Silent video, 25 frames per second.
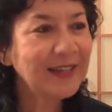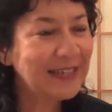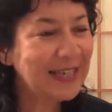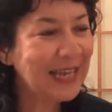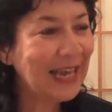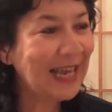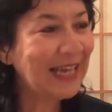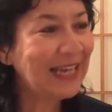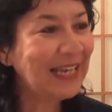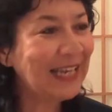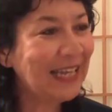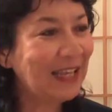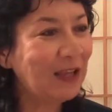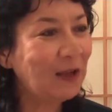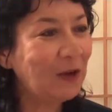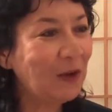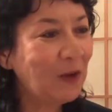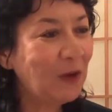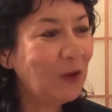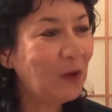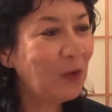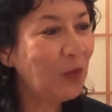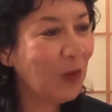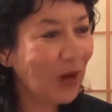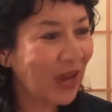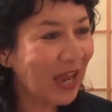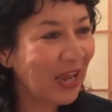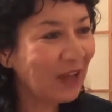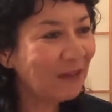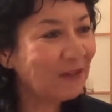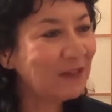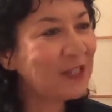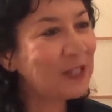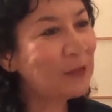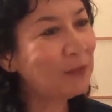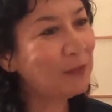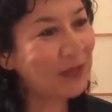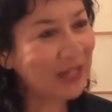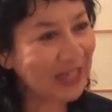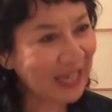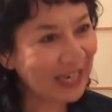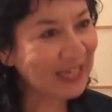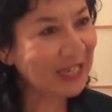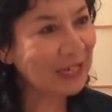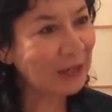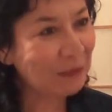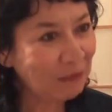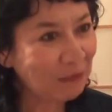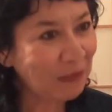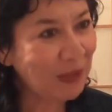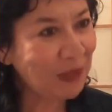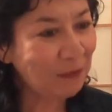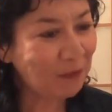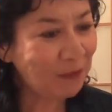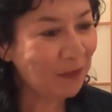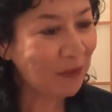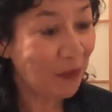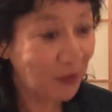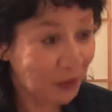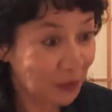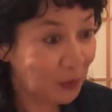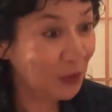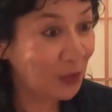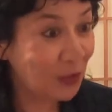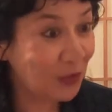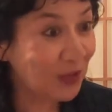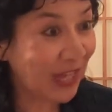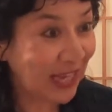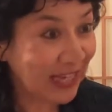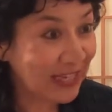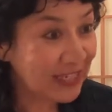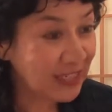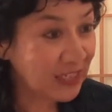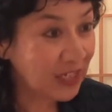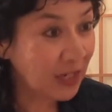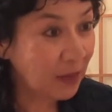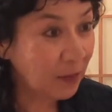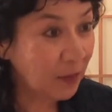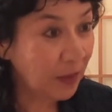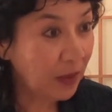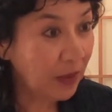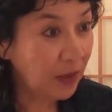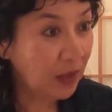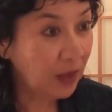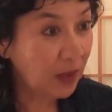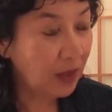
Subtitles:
Daddy, we're having spaghetti and meatballs. Would you like some?